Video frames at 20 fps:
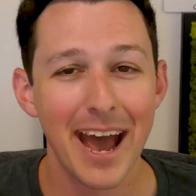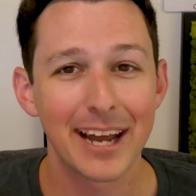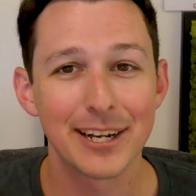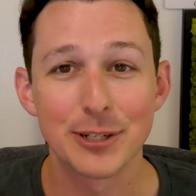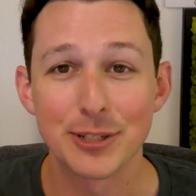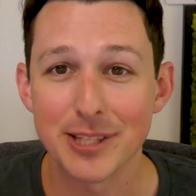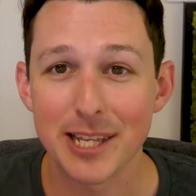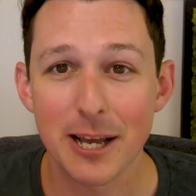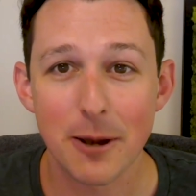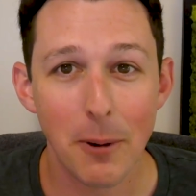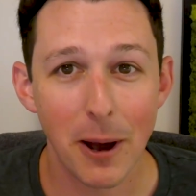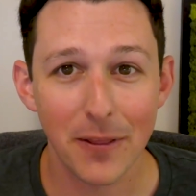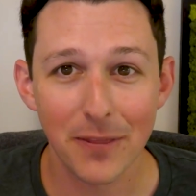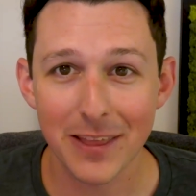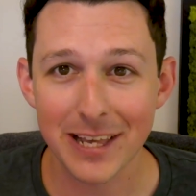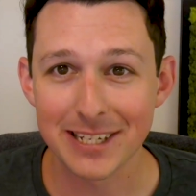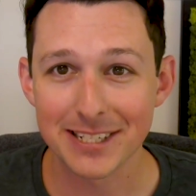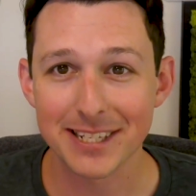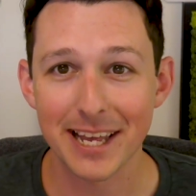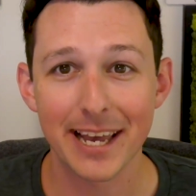I just think about
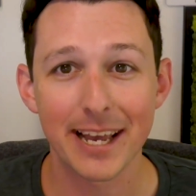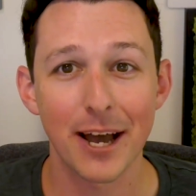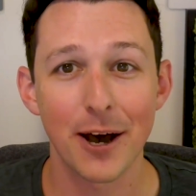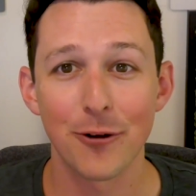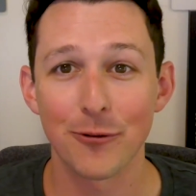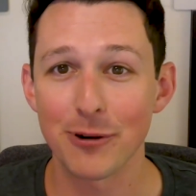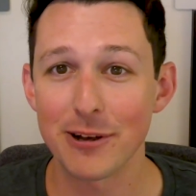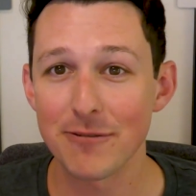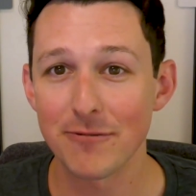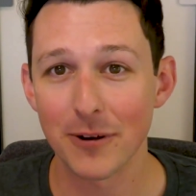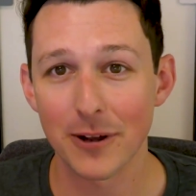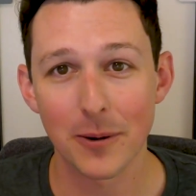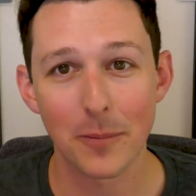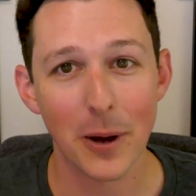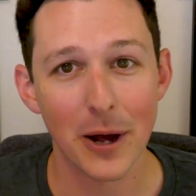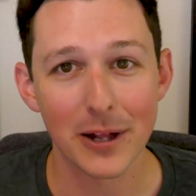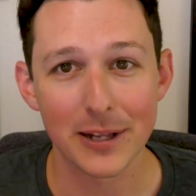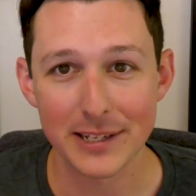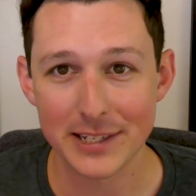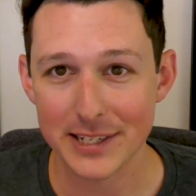things like a refund
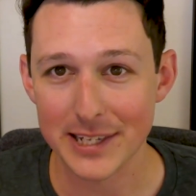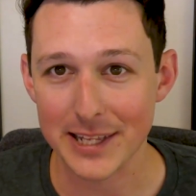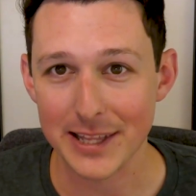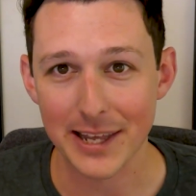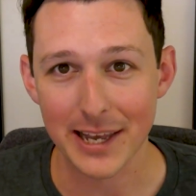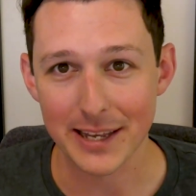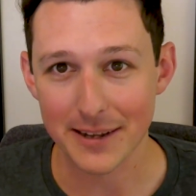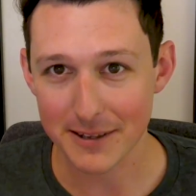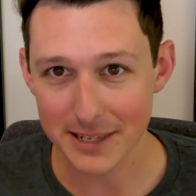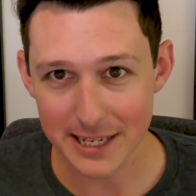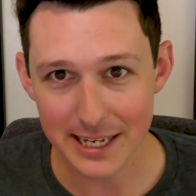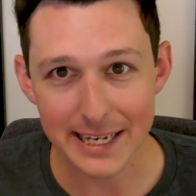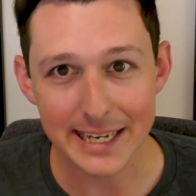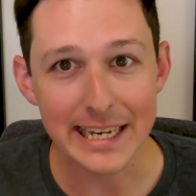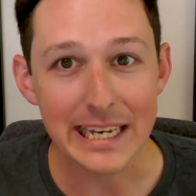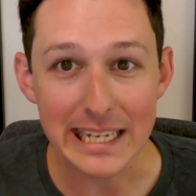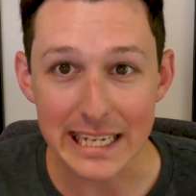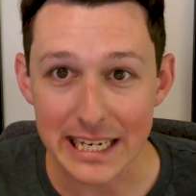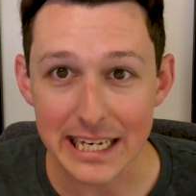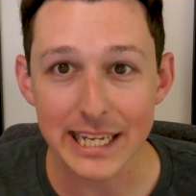policy. Like you
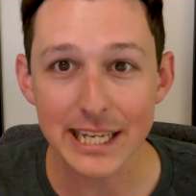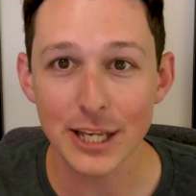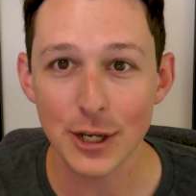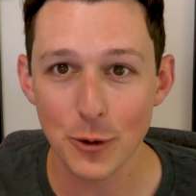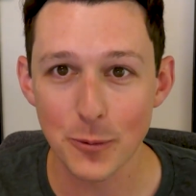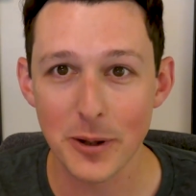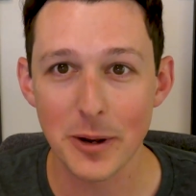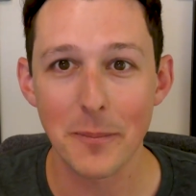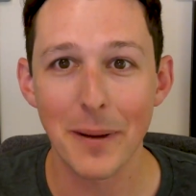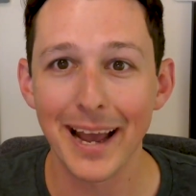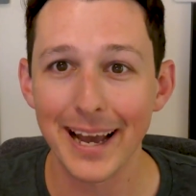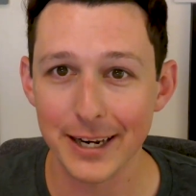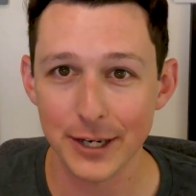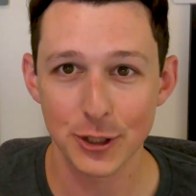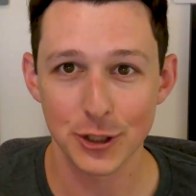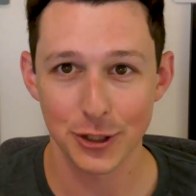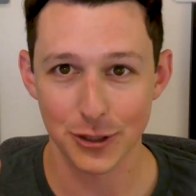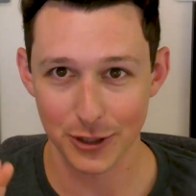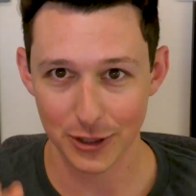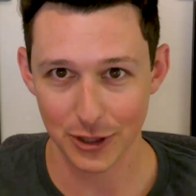need a human
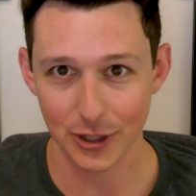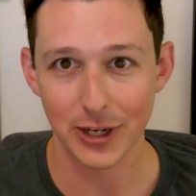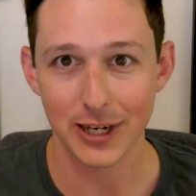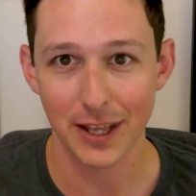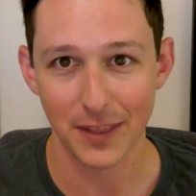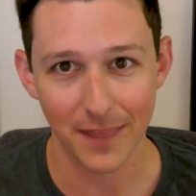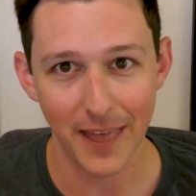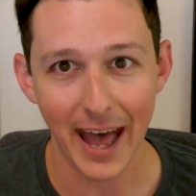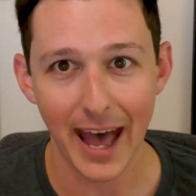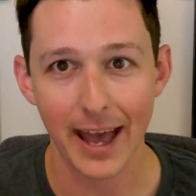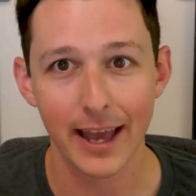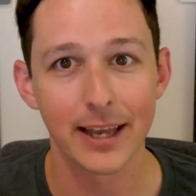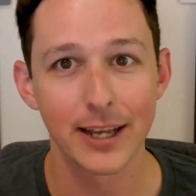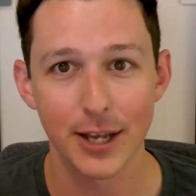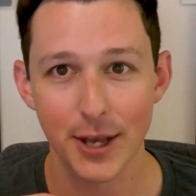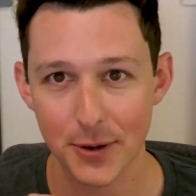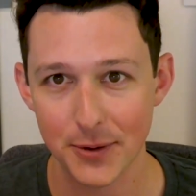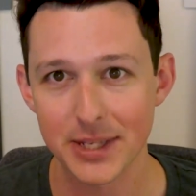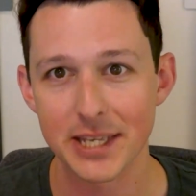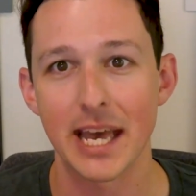manager to look at that
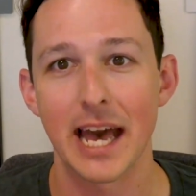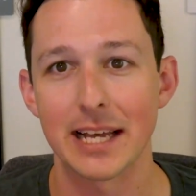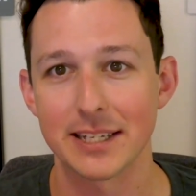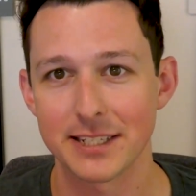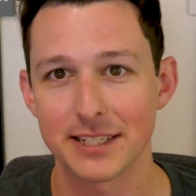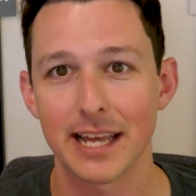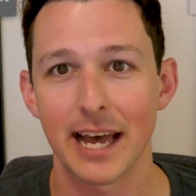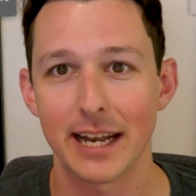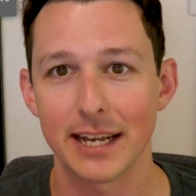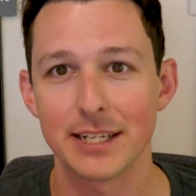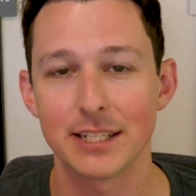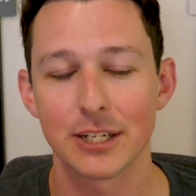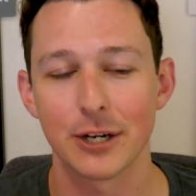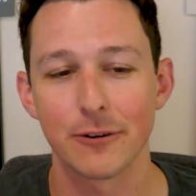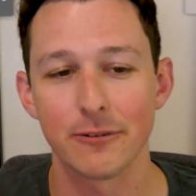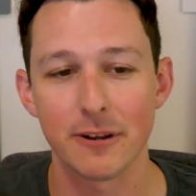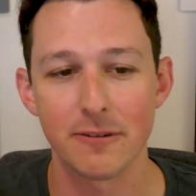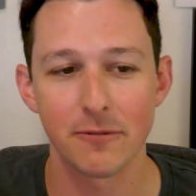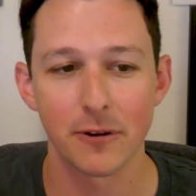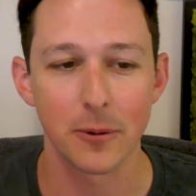and go, yes, that is
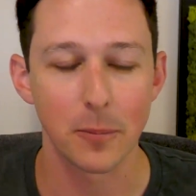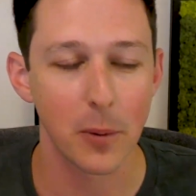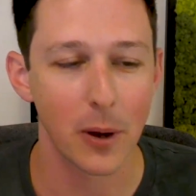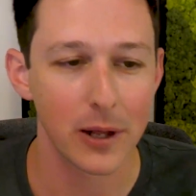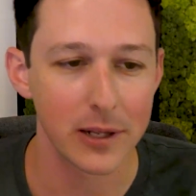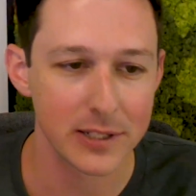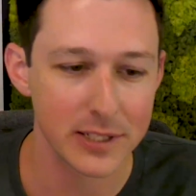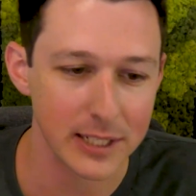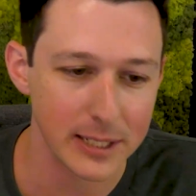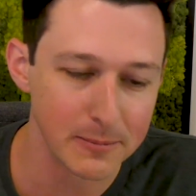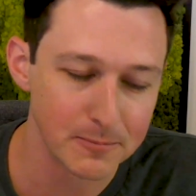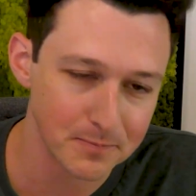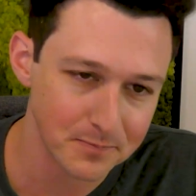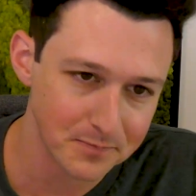our refund policy.